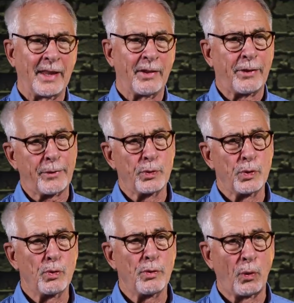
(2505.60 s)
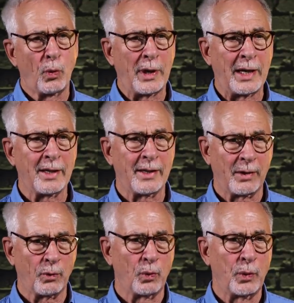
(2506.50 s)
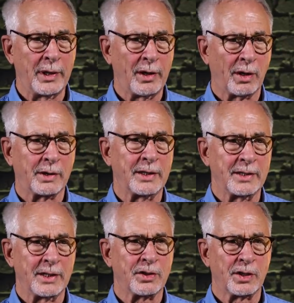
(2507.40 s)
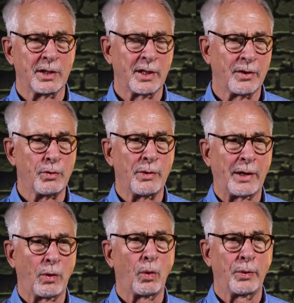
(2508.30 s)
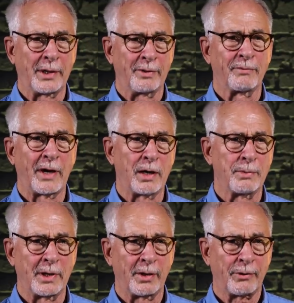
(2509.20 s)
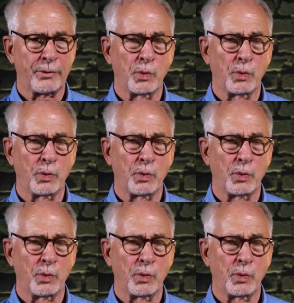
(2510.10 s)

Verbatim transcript: then through the way that we are conditioned and through that holding environment and through